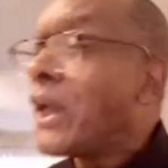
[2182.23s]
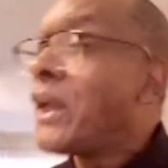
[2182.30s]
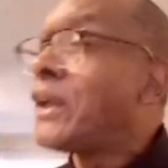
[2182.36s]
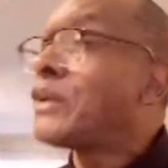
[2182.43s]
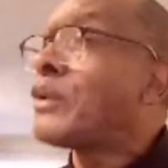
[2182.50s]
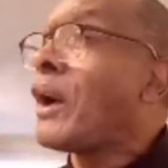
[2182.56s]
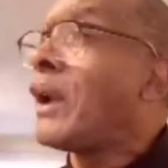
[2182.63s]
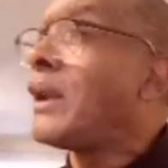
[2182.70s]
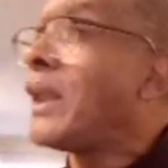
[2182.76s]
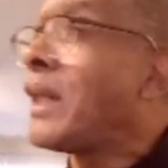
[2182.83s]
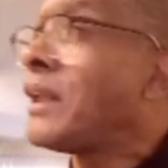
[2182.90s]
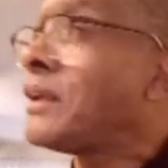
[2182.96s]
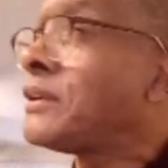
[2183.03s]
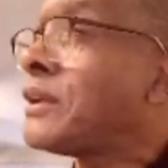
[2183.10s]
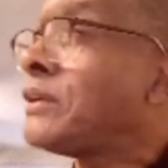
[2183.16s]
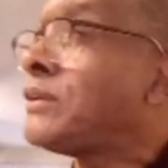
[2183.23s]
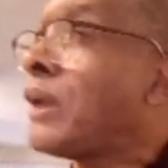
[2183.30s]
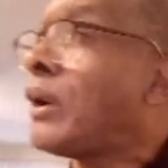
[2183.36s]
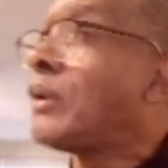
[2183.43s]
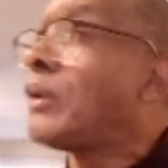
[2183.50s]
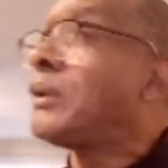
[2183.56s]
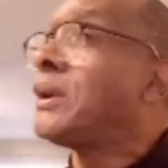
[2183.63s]
He's trying to let us
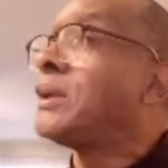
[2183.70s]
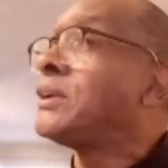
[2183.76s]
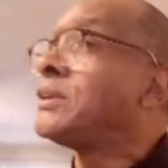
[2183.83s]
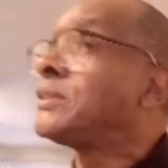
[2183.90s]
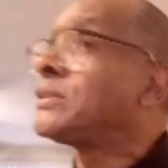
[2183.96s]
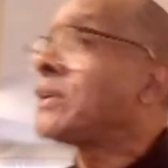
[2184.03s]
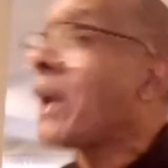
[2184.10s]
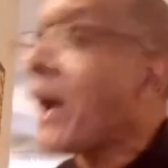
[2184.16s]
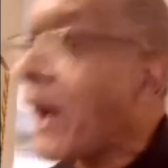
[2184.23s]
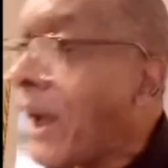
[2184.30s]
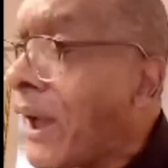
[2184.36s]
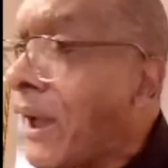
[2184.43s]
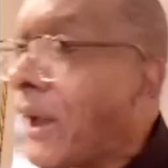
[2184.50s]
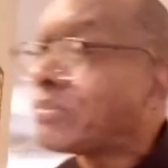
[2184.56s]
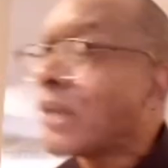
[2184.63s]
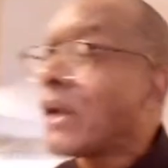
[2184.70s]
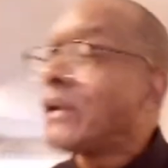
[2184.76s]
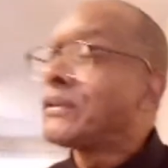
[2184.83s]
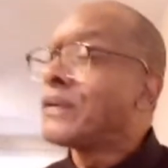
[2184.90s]
know it is time